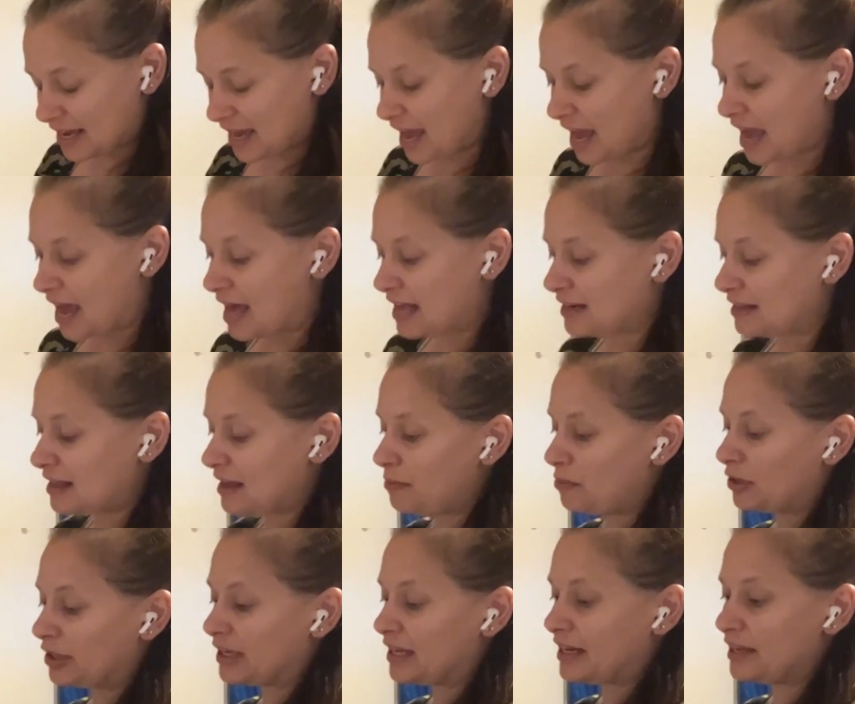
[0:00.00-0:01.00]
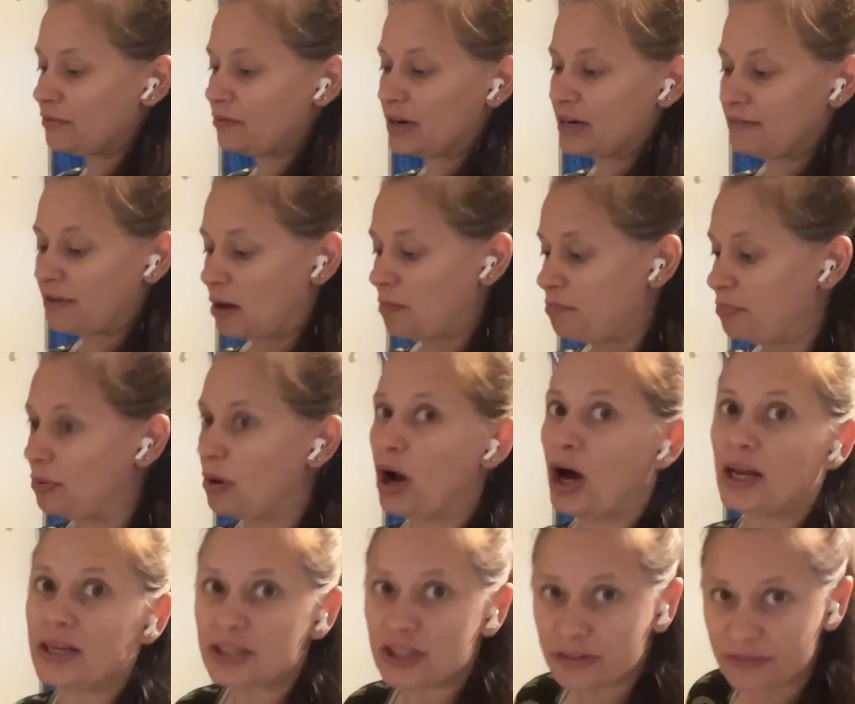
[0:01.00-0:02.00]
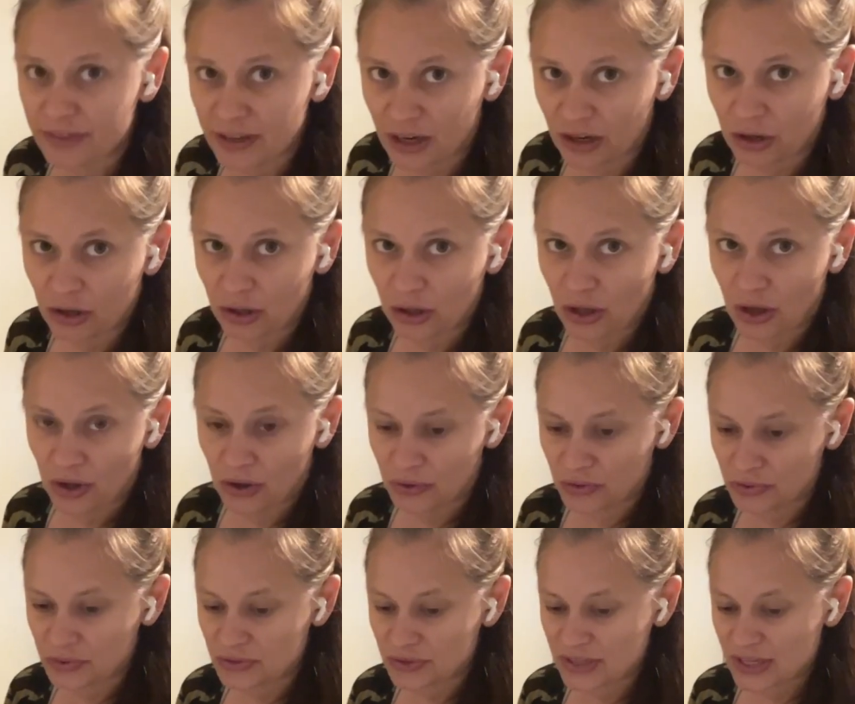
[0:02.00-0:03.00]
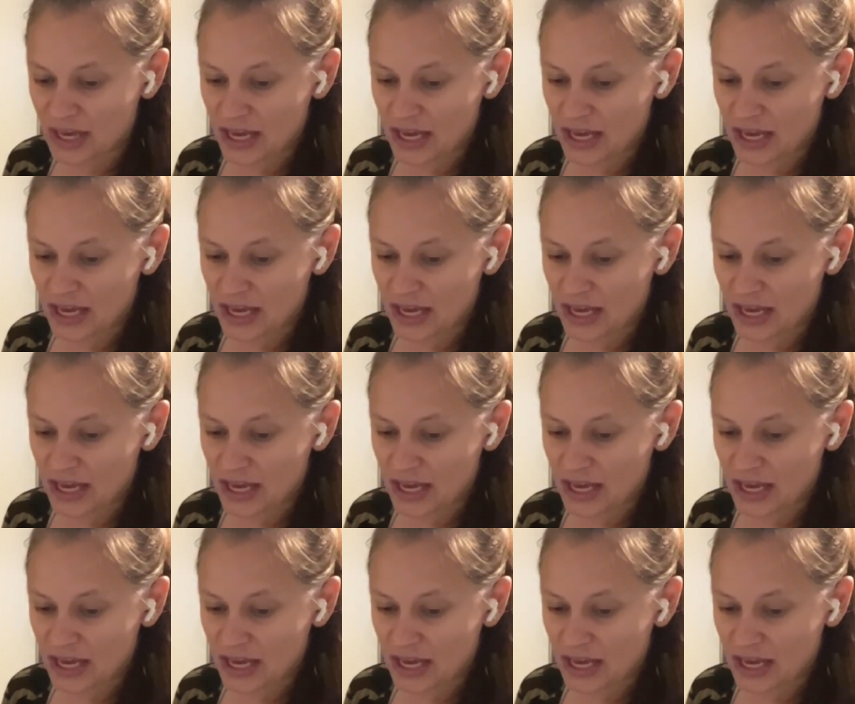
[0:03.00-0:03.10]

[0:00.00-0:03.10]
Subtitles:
and they were getting rid of a bunch of their clothes.